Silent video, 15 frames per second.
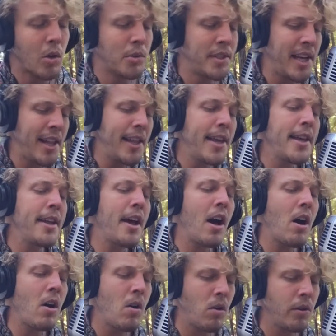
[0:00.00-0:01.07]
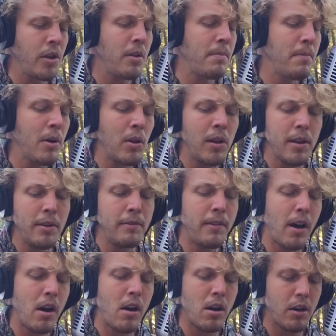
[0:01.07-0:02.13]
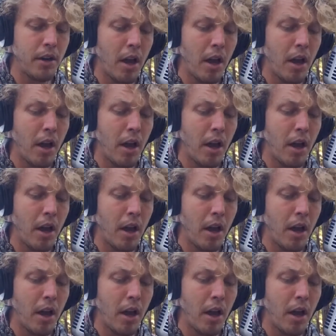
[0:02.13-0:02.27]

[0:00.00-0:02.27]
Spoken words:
Put it on your boulevard.